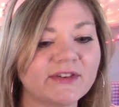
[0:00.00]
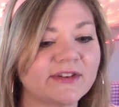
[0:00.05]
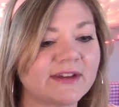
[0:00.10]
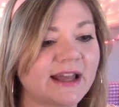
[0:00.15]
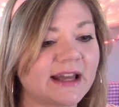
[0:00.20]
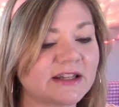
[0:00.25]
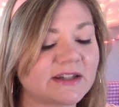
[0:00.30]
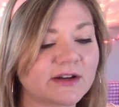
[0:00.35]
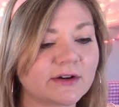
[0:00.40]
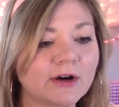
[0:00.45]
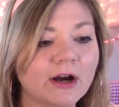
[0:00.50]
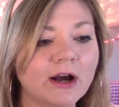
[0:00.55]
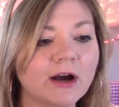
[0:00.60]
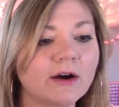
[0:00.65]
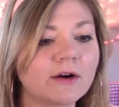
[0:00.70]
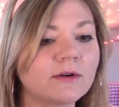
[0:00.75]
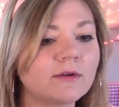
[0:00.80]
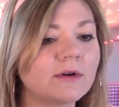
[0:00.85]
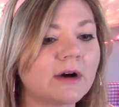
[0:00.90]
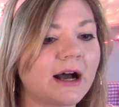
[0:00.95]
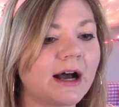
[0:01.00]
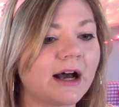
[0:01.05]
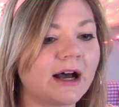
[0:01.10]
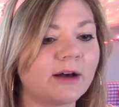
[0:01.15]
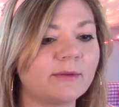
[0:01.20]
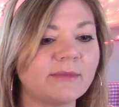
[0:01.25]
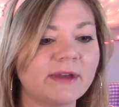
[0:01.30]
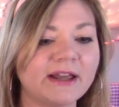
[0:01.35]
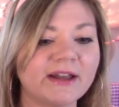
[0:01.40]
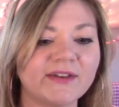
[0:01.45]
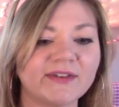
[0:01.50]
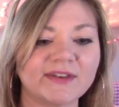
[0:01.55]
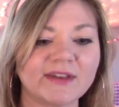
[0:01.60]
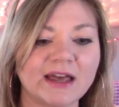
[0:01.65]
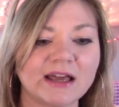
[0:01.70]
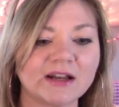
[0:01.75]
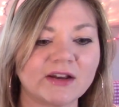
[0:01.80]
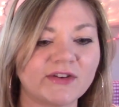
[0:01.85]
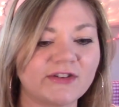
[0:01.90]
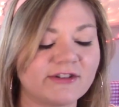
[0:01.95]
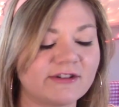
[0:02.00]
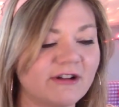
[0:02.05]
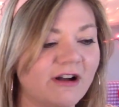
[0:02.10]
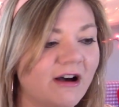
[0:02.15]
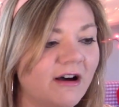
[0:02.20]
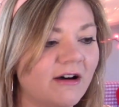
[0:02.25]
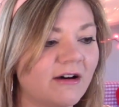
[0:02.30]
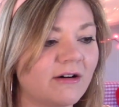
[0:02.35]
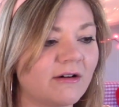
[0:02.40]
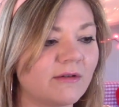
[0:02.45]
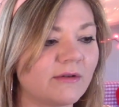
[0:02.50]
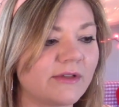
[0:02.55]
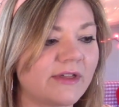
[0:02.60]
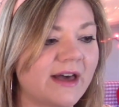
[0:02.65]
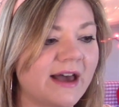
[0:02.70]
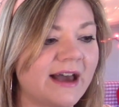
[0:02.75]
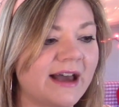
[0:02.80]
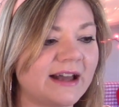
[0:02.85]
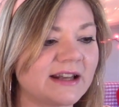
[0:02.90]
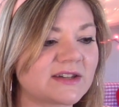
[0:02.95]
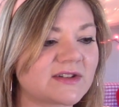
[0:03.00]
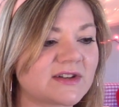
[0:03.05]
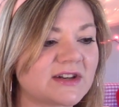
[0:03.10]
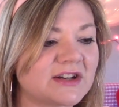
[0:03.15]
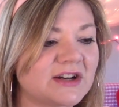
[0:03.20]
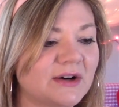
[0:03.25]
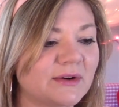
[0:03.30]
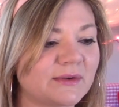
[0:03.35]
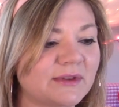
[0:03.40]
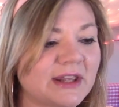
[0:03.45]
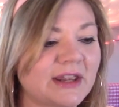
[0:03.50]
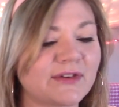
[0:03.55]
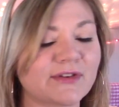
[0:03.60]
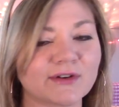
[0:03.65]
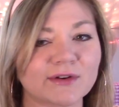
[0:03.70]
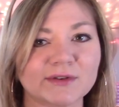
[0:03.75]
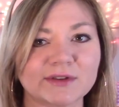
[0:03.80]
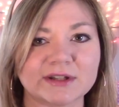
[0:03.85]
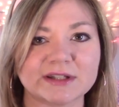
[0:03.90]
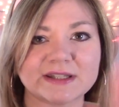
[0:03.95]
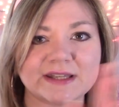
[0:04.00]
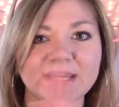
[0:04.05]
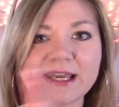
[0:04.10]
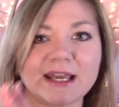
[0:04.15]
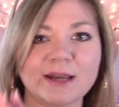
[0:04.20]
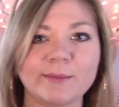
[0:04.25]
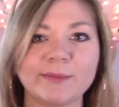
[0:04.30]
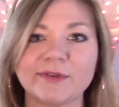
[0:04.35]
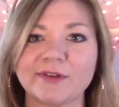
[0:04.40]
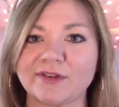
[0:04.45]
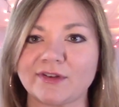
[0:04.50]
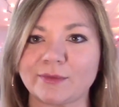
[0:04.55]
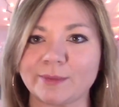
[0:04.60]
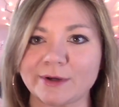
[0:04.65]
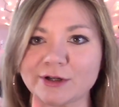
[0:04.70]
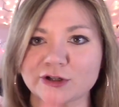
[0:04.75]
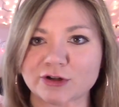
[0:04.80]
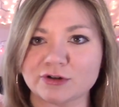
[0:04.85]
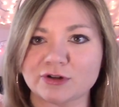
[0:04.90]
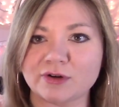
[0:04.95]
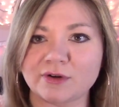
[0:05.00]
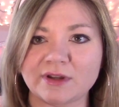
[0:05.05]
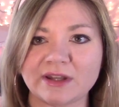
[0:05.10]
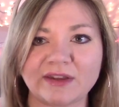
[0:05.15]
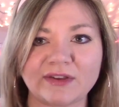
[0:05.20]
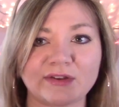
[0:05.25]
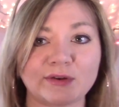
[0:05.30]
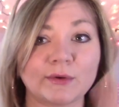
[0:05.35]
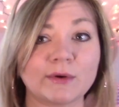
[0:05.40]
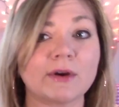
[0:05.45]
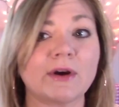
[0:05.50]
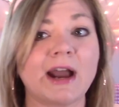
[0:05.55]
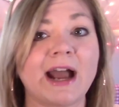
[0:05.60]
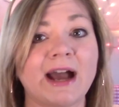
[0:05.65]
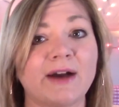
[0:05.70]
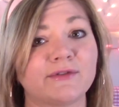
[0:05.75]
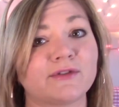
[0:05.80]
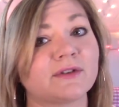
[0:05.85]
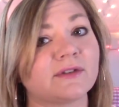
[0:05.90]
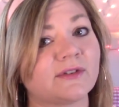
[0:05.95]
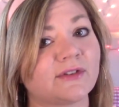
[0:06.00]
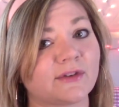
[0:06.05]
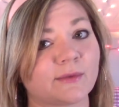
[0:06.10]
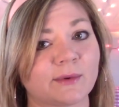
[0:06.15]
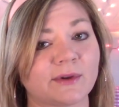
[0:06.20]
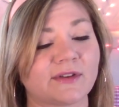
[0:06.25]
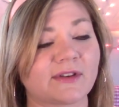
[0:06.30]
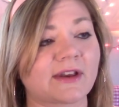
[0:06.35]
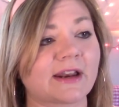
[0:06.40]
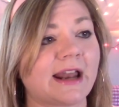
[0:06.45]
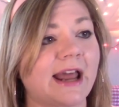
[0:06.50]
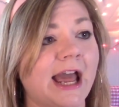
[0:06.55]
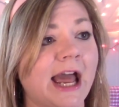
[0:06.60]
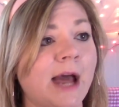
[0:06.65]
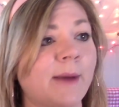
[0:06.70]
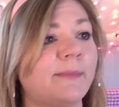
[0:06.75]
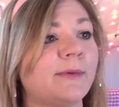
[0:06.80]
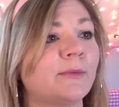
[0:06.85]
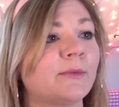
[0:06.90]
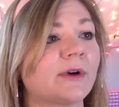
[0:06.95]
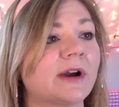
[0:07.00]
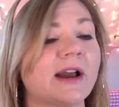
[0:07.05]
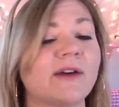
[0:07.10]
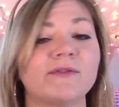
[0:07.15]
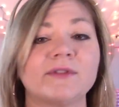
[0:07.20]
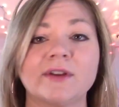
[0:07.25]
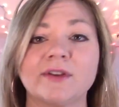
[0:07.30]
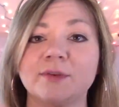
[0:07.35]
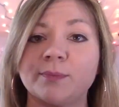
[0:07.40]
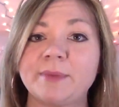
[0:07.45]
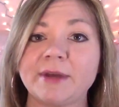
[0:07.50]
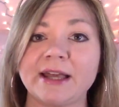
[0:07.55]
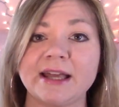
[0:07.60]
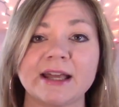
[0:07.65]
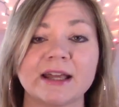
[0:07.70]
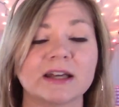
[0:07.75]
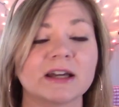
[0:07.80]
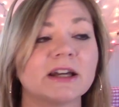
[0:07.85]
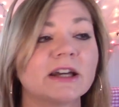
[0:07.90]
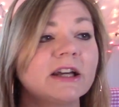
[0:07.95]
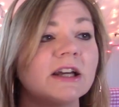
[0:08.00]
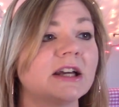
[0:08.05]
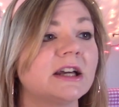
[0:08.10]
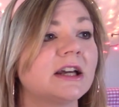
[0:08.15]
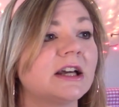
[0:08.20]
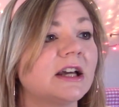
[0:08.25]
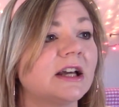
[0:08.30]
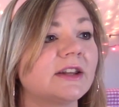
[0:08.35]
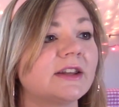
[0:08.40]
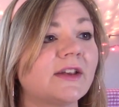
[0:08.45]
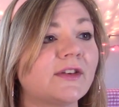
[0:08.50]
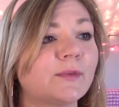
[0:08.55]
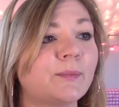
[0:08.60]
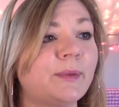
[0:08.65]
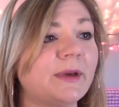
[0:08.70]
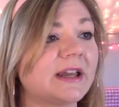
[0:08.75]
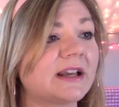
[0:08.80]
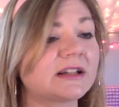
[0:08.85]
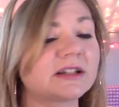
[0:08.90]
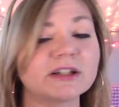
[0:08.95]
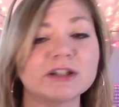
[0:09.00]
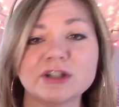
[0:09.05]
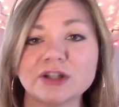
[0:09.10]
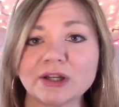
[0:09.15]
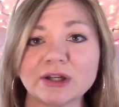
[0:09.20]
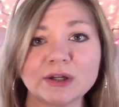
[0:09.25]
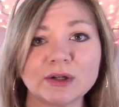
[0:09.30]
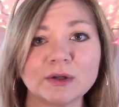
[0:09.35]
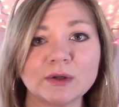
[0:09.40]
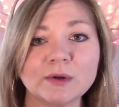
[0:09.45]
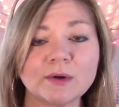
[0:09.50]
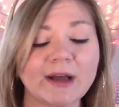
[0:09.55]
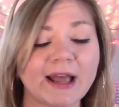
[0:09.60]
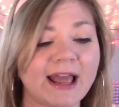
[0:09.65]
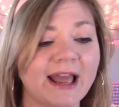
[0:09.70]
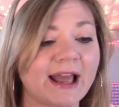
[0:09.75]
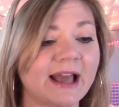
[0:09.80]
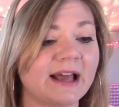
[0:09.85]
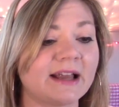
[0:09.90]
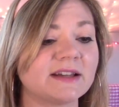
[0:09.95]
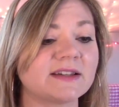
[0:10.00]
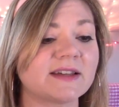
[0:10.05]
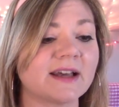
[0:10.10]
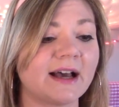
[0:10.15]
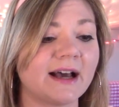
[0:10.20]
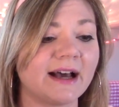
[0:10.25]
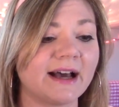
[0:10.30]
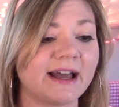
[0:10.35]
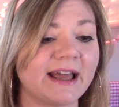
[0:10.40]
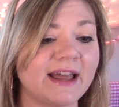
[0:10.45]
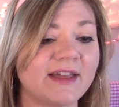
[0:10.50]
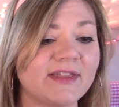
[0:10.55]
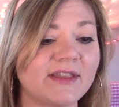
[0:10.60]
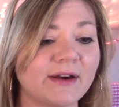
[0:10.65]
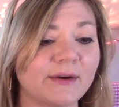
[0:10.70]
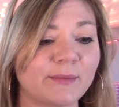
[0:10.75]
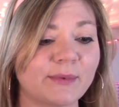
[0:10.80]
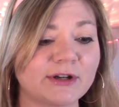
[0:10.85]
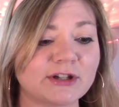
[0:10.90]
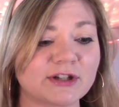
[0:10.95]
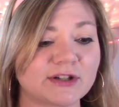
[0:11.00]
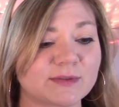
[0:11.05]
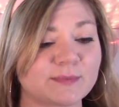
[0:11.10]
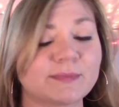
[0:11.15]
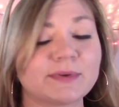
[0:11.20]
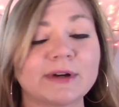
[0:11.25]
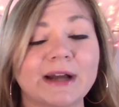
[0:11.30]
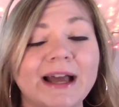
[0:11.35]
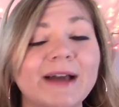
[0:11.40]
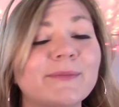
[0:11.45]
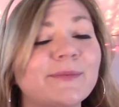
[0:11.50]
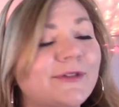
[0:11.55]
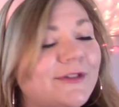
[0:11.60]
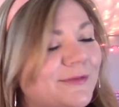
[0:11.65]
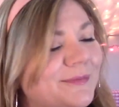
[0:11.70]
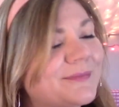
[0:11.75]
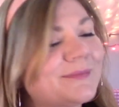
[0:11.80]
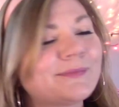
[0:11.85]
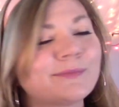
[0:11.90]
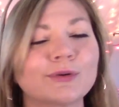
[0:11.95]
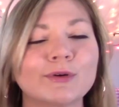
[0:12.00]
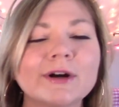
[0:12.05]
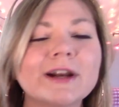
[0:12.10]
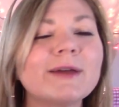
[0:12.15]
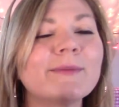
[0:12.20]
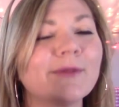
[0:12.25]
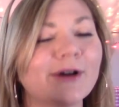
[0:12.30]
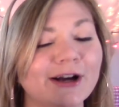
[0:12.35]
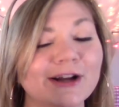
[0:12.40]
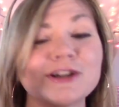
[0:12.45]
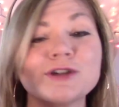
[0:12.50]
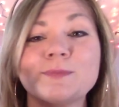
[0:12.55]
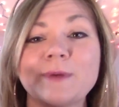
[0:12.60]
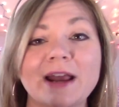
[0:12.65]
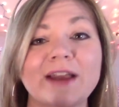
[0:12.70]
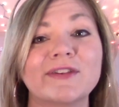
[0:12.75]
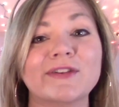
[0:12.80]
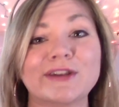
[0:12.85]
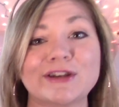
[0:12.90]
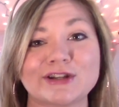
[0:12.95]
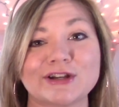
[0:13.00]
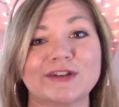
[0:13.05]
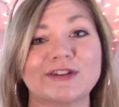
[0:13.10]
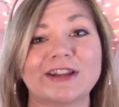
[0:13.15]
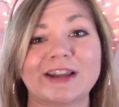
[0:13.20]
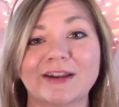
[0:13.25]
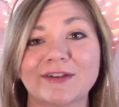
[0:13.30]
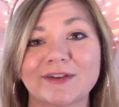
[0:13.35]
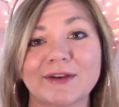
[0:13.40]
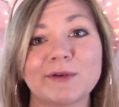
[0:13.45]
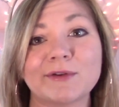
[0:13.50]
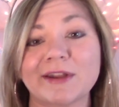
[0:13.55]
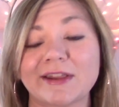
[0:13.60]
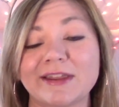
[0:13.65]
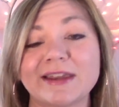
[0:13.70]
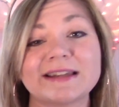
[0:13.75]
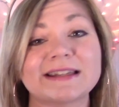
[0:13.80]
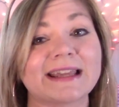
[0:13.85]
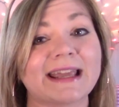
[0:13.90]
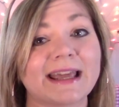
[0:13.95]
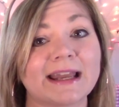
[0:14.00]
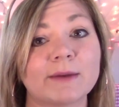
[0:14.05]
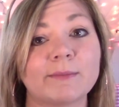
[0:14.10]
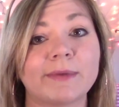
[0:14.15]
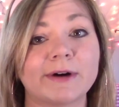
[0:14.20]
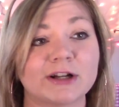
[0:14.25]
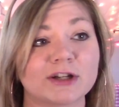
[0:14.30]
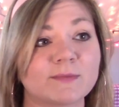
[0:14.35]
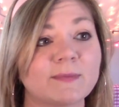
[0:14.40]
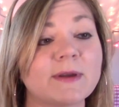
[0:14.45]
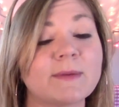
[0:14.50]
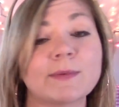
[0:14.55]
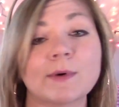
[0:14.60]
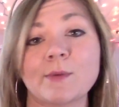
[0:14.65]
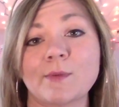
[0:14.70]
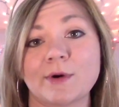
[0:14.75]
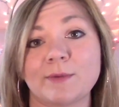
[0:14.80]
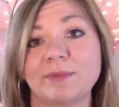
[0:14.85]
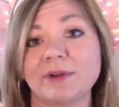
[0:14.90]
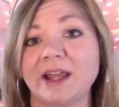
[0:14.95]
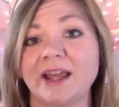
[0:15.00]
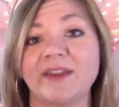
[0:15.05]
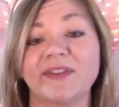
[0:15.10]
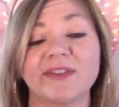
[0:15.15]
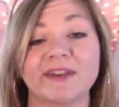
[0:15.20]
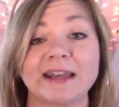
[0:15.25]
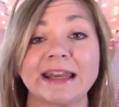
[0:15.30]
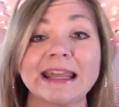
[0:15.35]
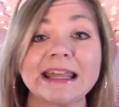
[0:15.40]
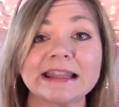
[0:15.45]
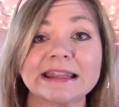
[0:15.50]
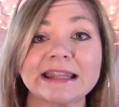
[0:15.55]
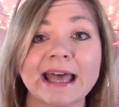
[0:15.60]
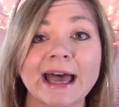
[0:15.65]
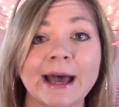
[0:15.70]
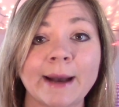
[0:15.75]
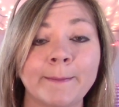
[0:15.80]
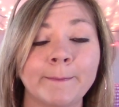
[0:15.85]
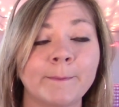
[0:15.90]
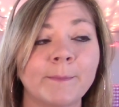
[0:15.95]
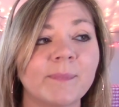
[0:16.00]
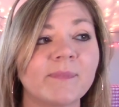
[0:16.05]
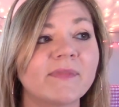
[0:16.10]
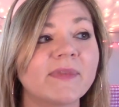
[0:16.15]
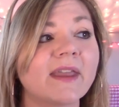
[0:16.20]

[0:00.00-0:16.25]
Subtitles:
Netero has let us know that, you know, these are the teams, this is what you're doing, this is who you're after, this is what's gonna happen. We're having this big to do, and which is perhaps pretty much basically just an excuse, I think, to get a bunch of people in one place and eat them.